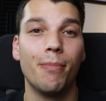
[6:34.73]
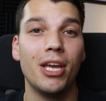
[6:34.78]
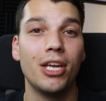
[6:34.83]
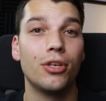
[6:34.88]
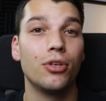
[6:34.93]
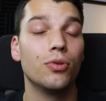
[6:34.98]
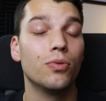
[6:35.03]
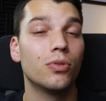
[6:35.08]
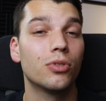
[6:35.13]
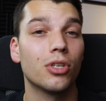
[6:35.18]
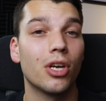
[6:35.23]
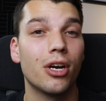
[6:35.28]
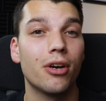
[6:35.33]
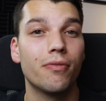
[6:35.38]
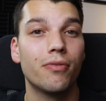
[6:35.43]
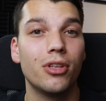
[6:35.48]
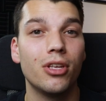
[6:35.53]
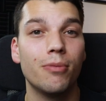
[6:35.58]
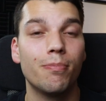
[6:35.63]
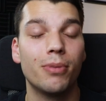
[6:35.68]
make use
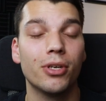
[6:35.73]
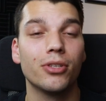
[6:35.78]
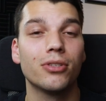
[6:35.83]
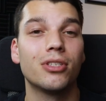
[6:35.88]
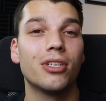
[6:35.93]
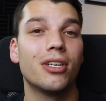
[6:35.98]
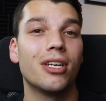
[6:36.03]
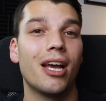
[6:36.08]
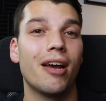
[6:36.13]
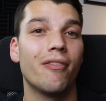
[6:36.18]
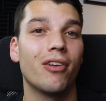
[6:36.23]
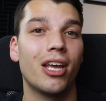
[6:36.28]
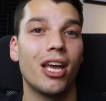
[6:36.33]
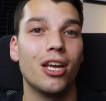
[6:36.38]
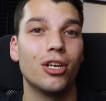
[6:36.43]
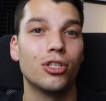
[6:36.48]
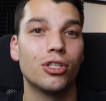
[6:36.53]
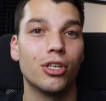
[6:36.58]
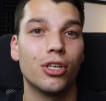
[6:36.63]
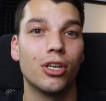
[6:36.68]
of the built-in
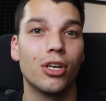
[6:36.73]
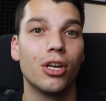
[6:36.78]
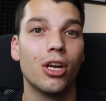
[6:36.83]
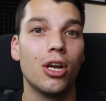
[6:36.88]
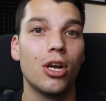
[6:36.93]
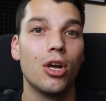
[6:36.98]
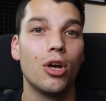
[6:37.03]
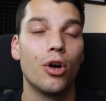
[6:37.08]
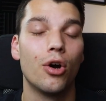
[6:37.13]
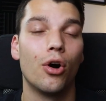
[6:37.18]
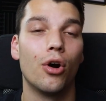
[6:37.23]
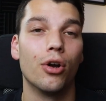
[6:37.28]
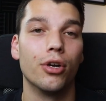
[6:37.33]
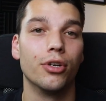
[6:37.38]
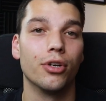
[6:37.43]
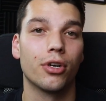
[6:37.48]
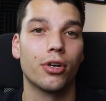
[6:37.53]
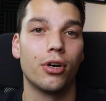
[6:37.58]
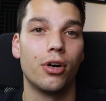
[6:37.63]
navigation on your